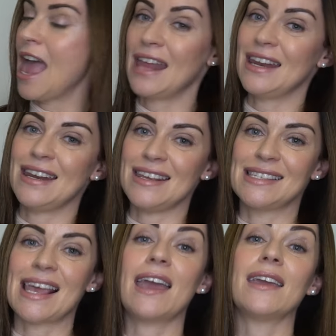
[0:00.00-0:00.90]
and it
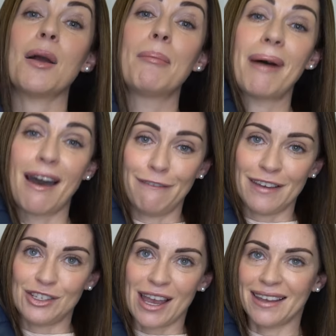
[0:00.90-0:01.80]
is a
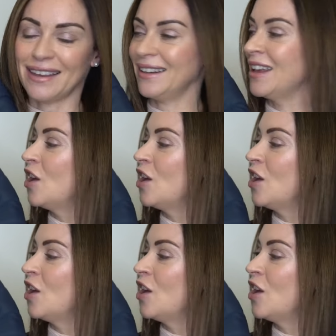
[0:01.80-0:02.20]
puffy jacket.